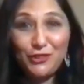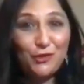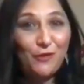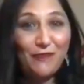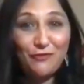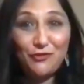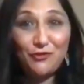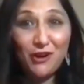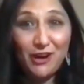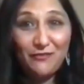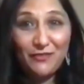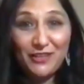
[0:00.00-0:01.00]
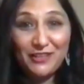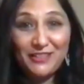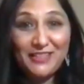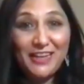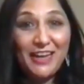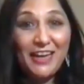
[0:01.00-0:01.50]
you have
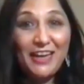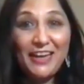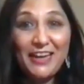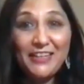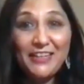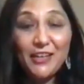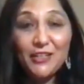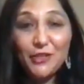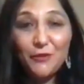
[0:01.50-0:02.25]
drivers. In London,